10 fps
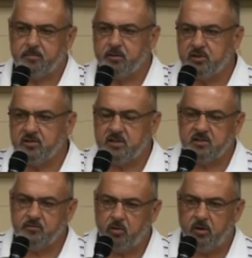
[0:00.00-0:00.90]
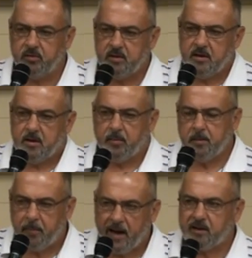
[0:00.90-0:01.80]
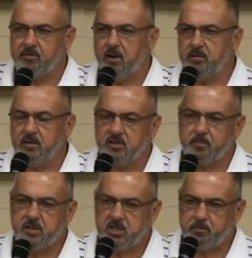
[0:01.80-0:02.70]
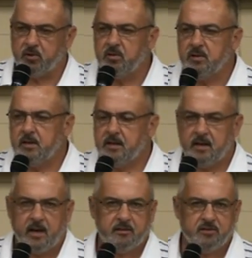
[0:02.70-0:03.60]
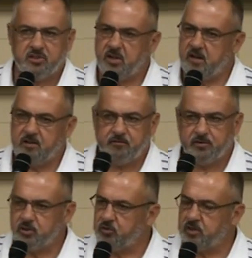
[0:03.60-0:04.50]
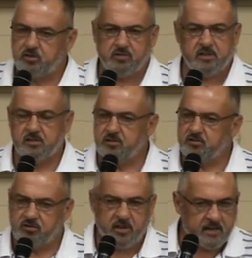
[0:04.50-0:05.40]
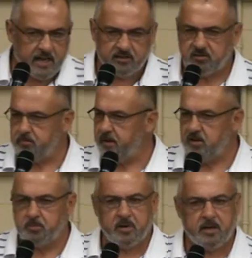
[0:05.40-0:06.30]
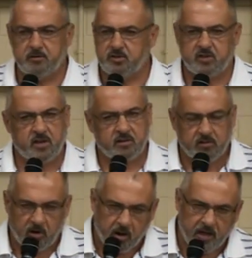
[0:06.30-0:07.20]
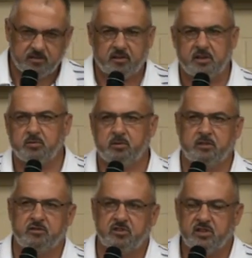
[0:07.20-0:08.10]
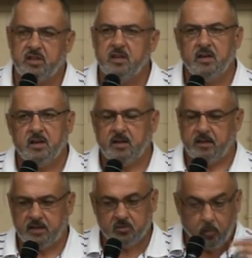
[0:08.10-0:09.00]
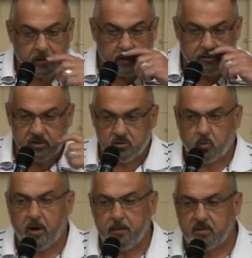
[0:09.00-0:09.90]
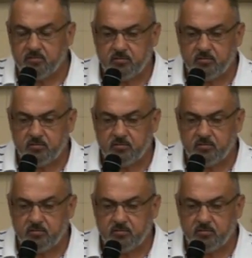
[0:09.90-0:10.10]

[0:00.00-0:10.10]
a person that's involved, my background is municipal. I understand infrastructure, I understand asset management, I understand lots of things within our city. That's one of the reasons why I'm